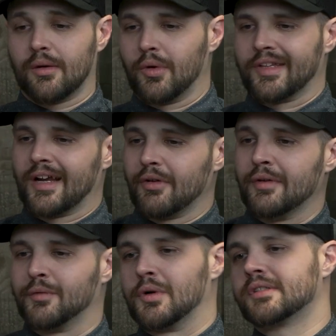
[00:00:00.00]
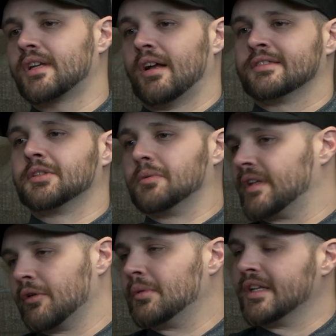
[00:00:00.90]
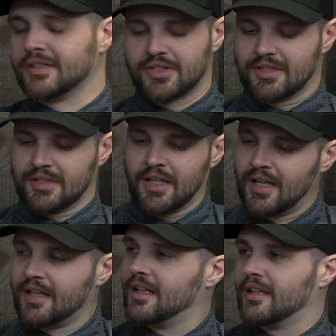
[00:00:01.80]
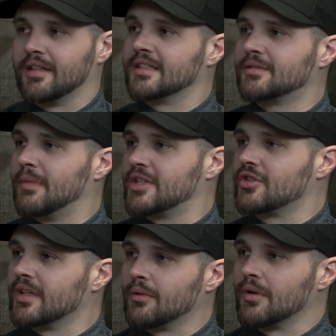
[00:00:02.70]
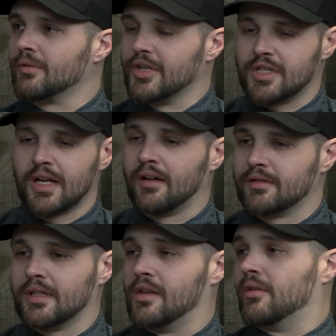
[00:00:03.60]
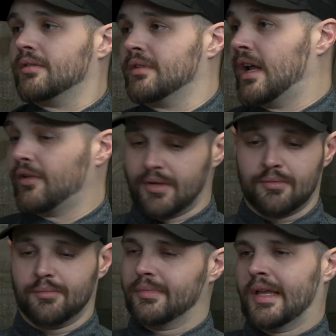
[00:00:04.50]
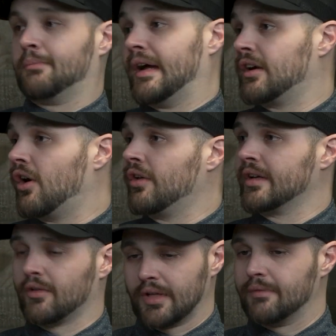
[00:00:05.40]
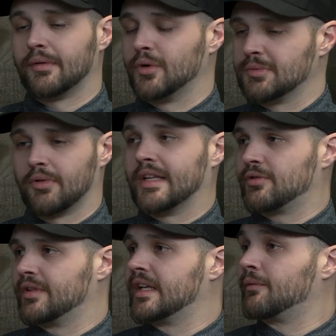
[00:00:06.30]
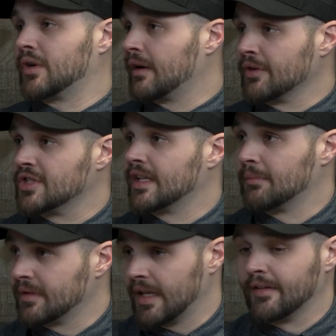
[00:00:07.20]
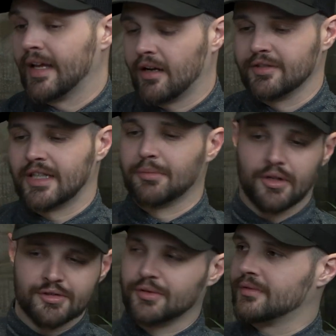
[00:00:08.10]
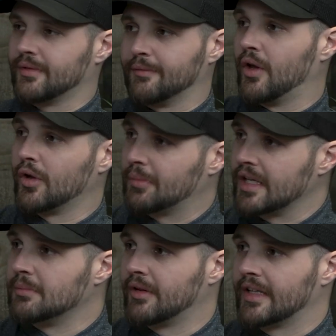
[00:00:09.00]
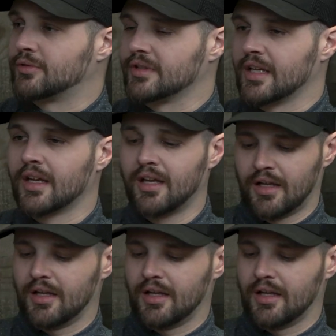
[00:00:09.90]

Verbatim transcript: uh, one thing I reinforce constantly with everybody is just let's make sure that we're reaching out, and, you know, not only like by calling or leaving a voicemail, that sort of thing, if we're not reaching them in that contact, but also by following by email, that sort of thing.